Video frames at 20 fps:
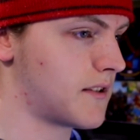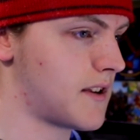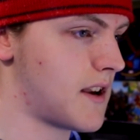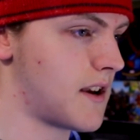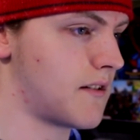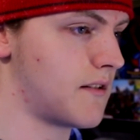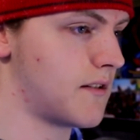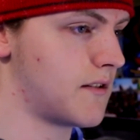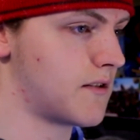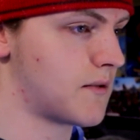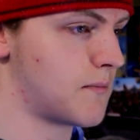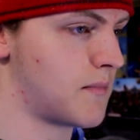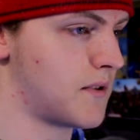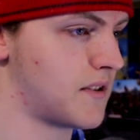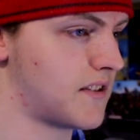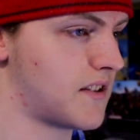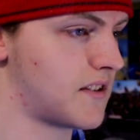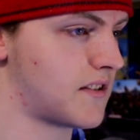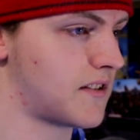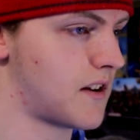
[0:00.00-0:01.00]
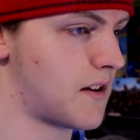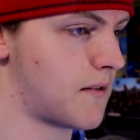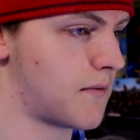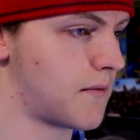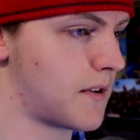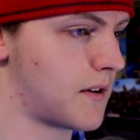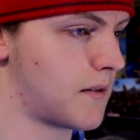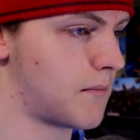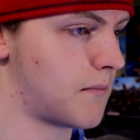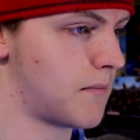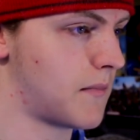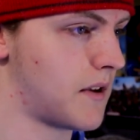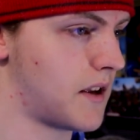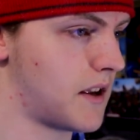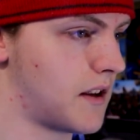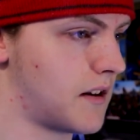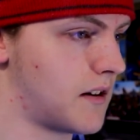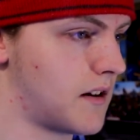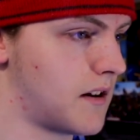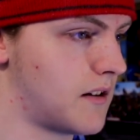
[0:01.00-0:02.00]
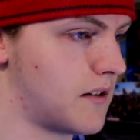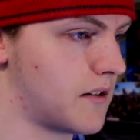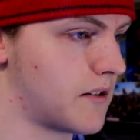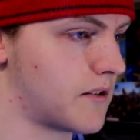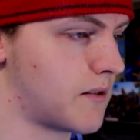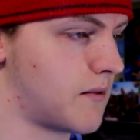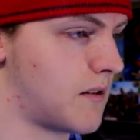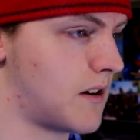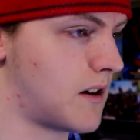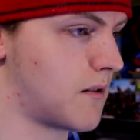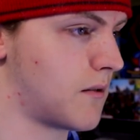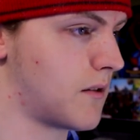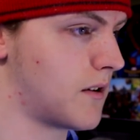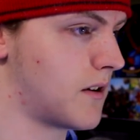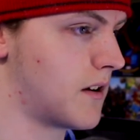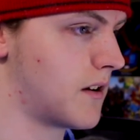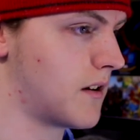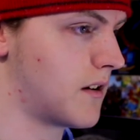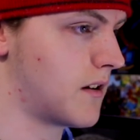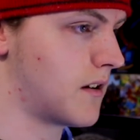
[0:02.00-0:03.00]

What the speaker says: exactly you should put the stuff and make it not look so awkward.